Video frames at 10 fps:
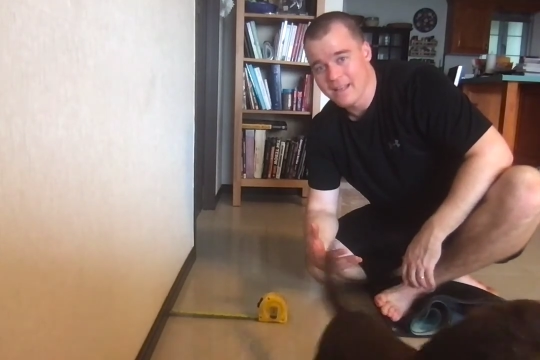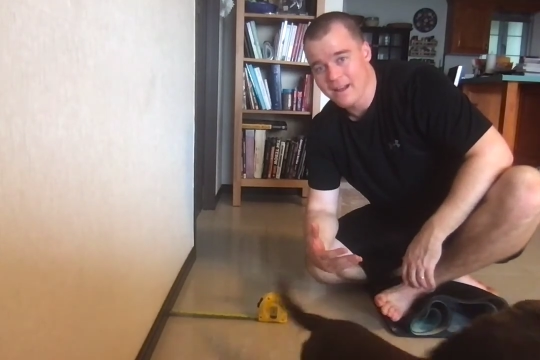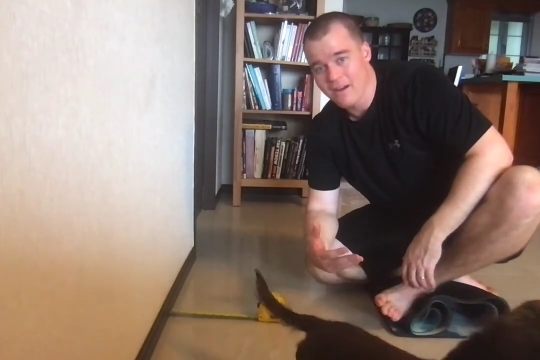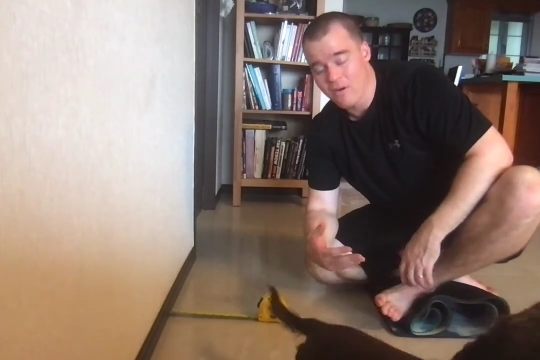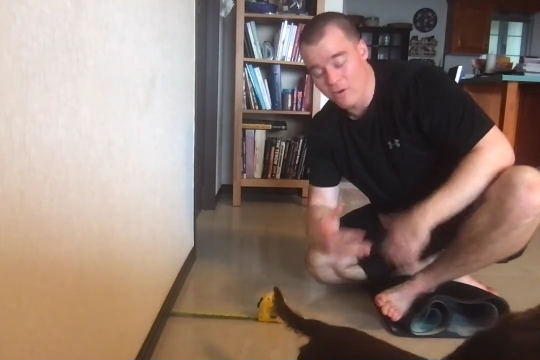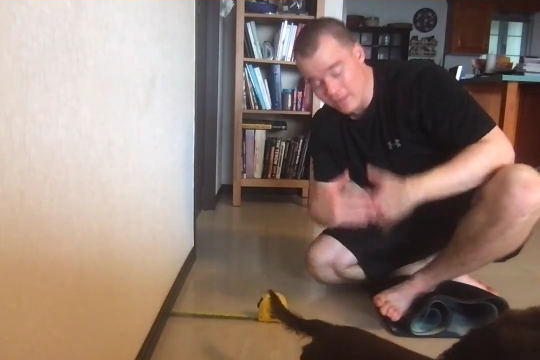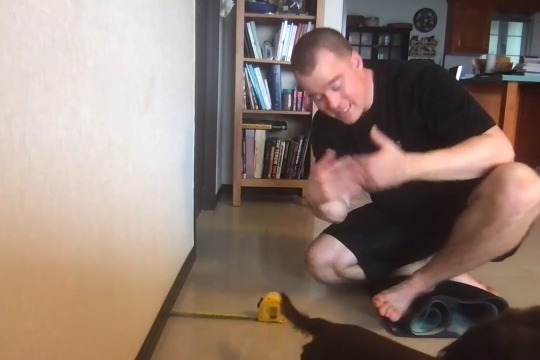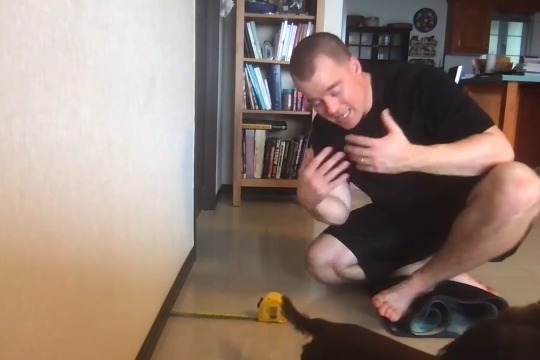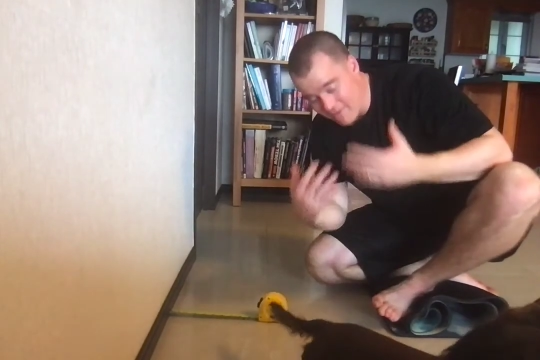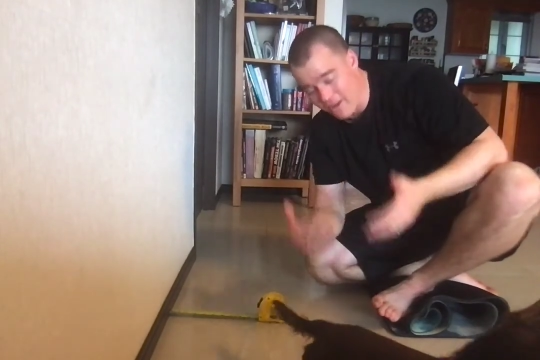or at
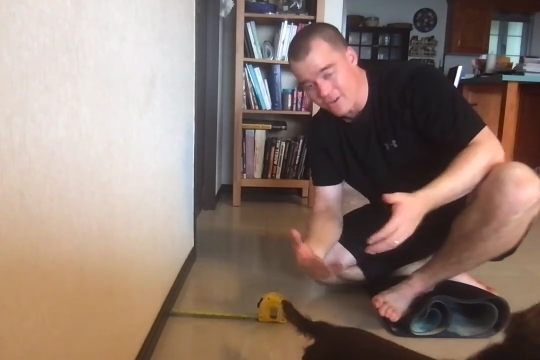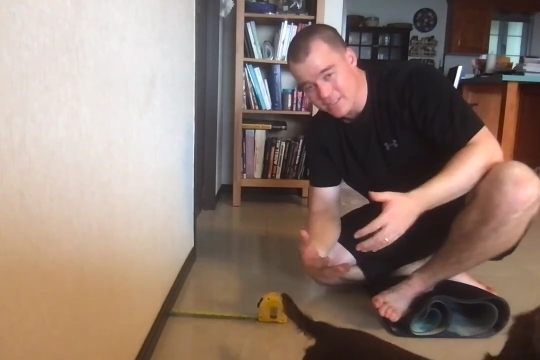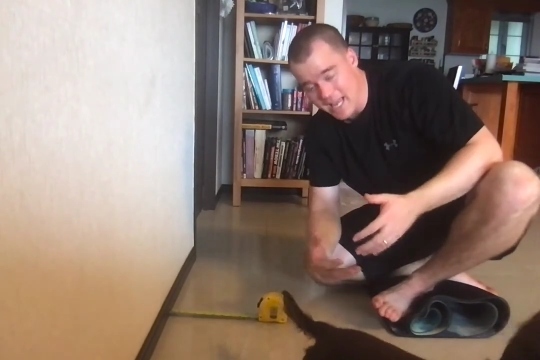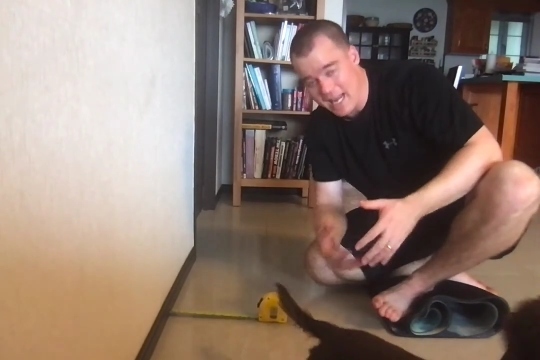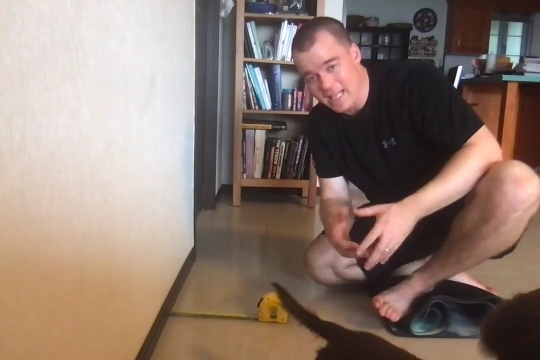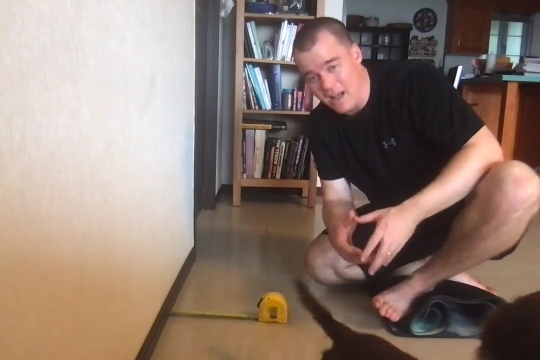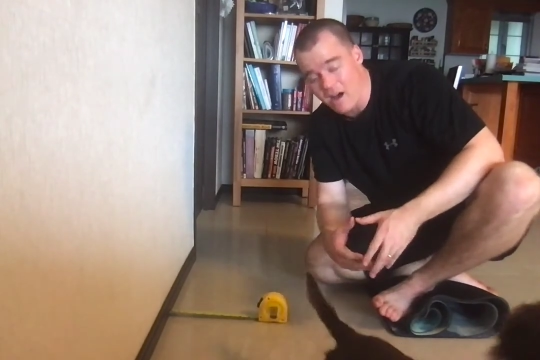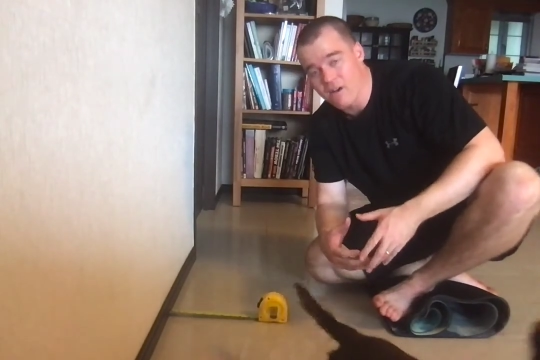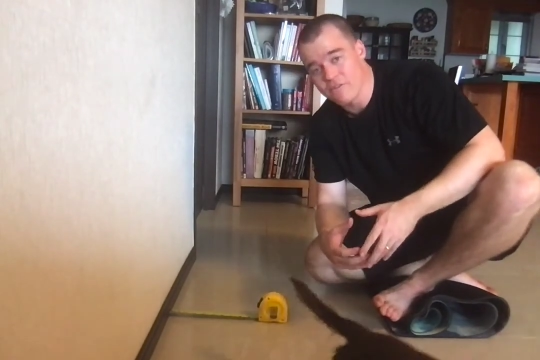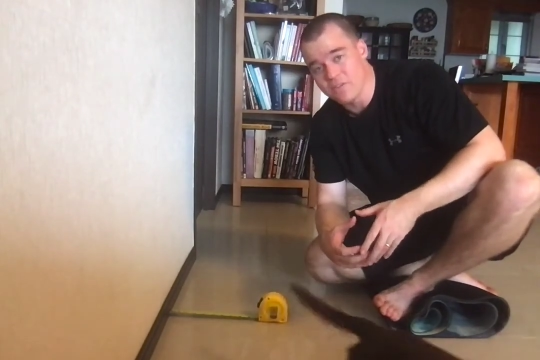least have an understanding
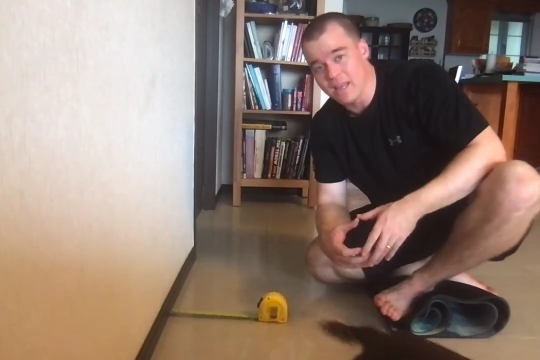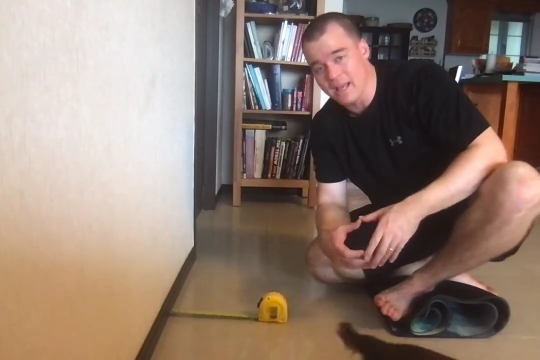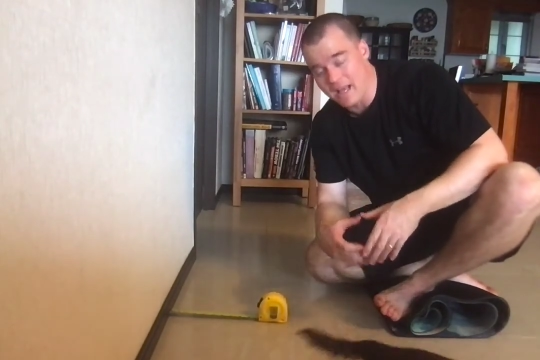of